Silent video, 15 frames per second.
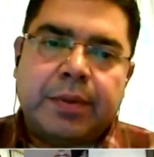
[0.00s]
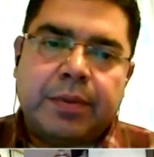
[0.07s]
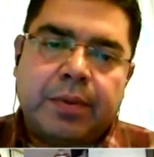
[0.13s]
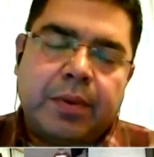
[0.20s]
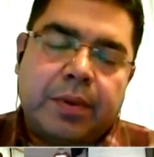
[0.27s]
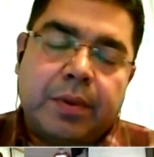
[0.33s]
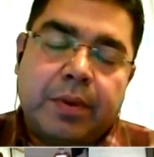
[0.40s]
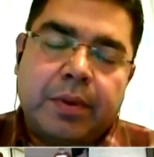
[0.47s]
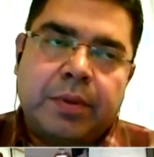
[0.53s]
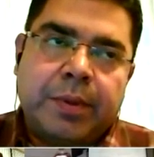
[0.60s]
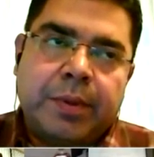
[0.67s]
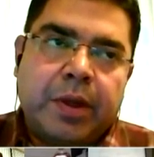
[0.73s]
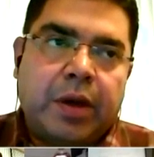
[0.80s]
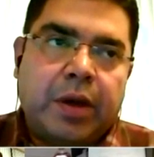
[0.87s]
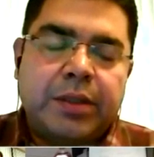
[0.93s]
see,
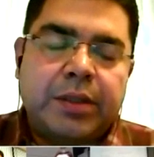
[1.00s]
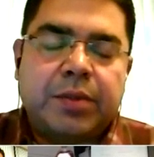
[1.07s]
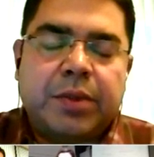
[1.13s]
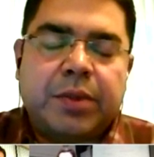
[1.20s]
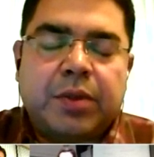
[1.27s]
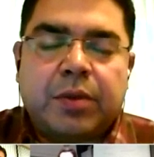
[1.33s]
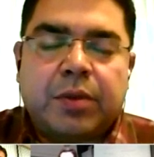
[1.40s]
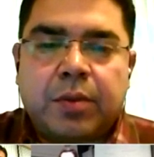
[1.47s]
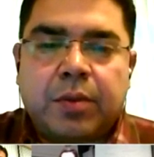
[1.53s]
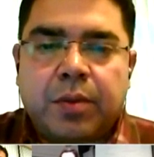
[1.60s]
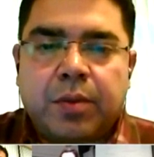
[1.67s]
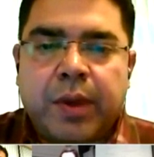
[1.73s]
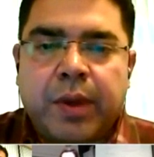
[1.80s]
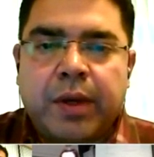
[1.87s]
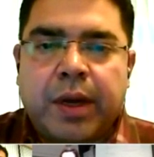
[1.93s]
to be honest with you,
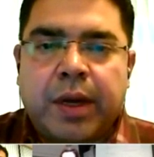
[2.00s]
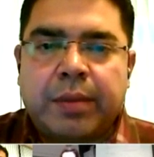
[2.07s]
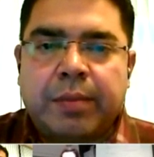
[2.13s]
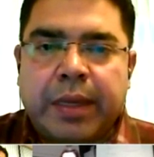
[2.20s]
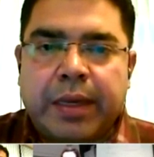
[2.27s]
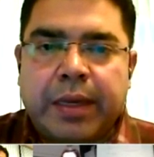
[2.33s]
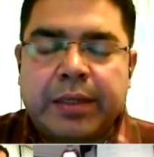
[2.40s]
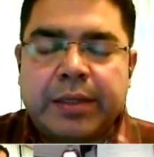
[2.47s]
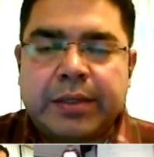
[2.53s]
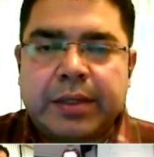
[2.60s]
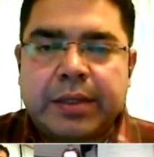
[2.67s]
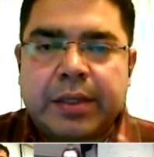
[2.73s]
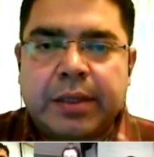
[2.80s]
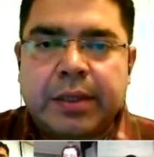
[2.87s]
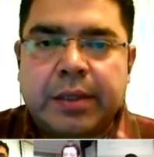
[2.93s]
where RML
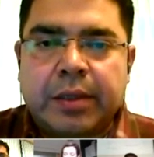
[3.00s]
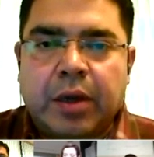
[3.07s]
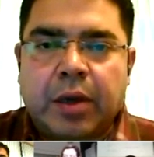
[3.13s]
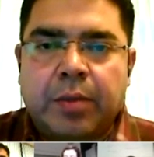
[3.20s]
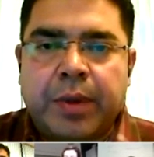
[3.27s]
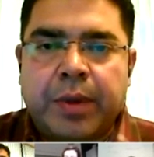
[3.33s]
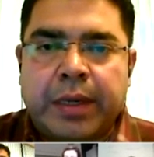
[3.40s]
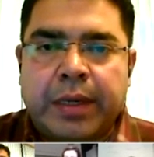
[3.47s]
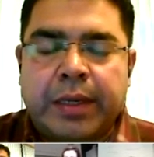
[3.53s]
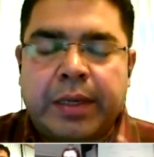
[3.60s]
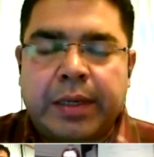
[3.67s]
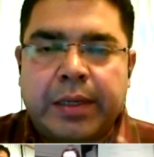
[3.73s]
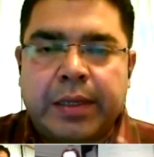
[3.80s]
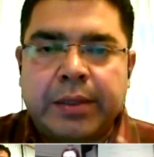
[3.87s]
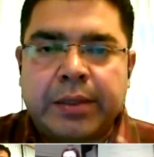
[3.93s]
is
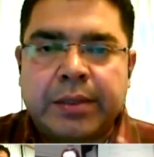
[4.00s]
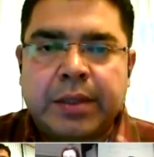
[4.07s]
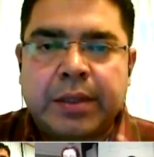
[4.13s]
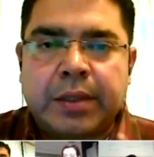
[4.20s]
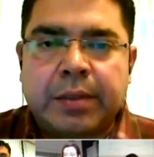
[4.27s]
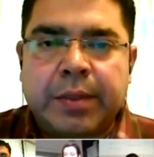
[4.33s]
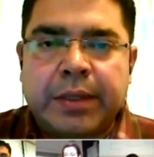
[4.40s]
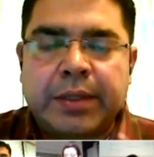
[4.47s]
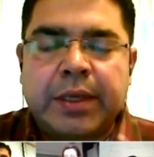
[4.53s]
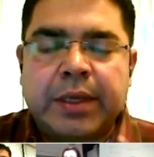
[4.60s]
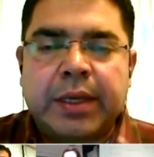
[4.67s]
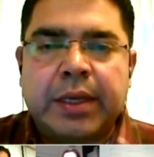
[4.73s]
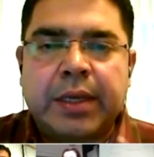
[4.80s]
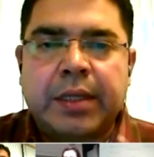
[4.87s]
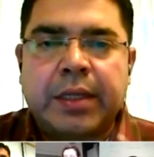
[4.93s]
operating is
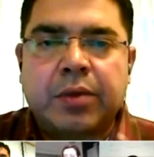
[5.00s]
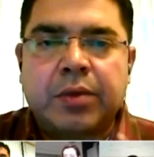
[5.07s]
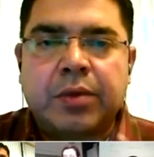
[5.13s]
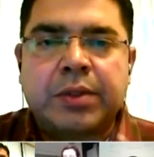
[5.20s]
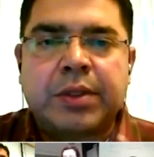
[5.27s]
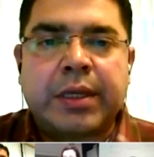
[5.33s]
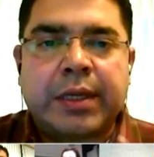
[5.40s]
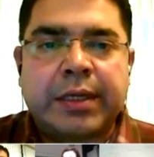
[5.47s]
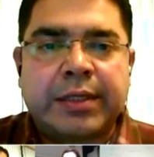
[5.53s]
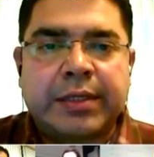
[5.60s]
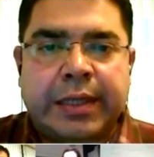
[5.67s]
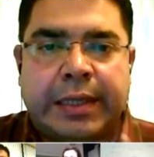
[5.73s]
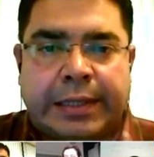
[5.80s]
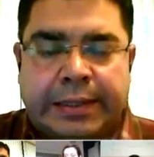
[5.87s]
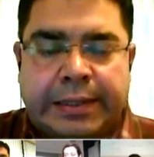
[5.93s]
basically in those 13
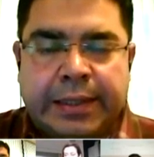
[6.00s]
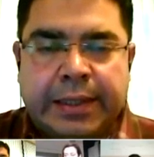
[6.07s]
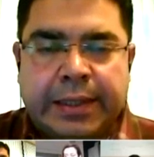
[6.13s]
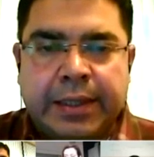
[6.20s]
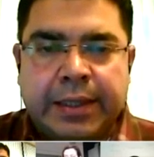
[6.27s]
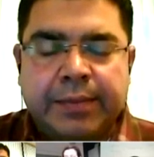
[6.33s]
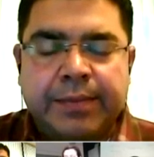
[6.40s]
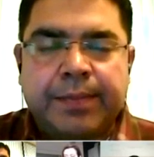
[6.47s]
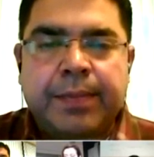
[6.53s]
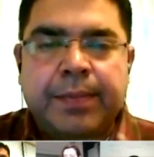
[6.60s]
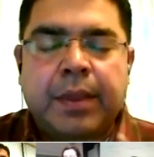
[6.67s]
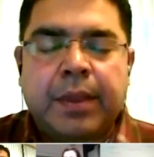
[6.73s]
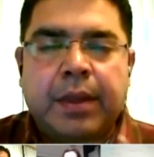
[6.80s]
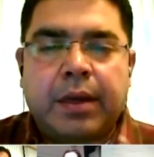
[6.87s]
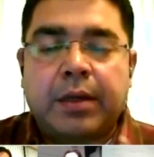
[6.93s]
states in India,
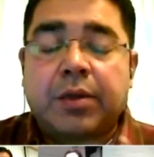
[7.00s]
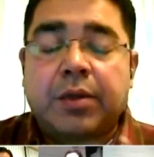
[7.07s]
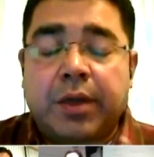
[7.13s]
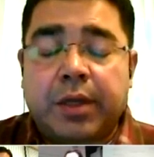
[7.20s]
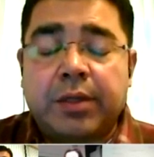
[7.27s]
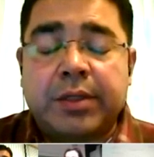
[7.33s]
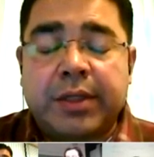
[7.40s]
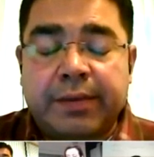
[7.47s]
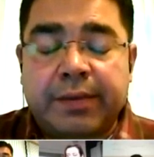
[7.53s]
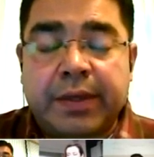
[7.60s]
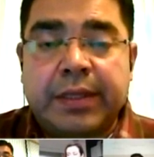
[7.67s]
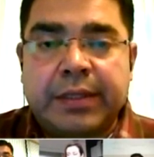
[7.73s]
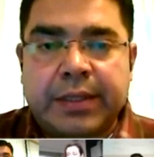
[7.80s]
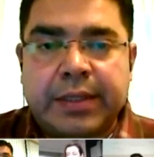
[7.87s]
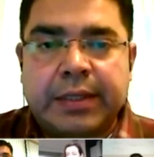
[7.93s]
in the
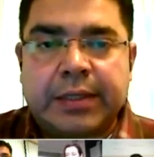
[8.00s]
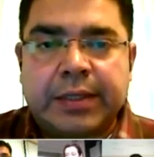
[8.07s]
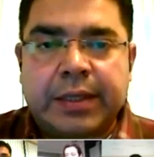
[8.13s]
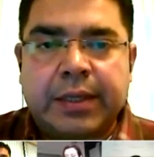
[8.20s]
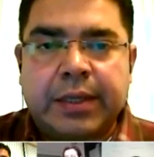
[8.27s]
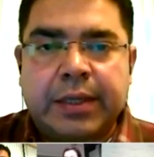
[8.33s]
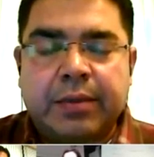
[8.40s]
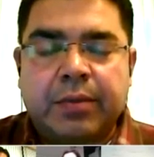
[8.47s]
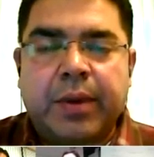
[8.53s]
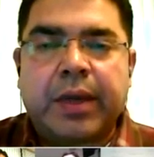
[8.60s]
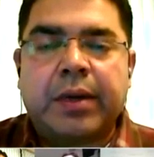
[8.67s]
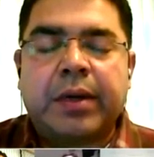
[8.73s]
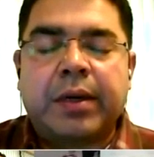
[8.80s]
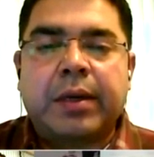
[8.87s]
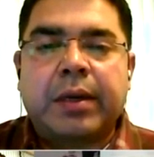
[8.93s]
17 states in India,
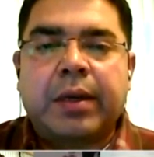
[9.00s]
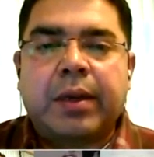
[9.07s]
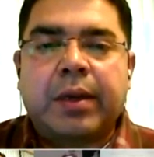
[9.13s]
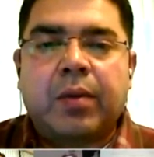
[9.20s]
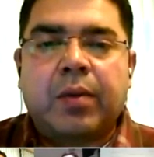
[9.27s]
where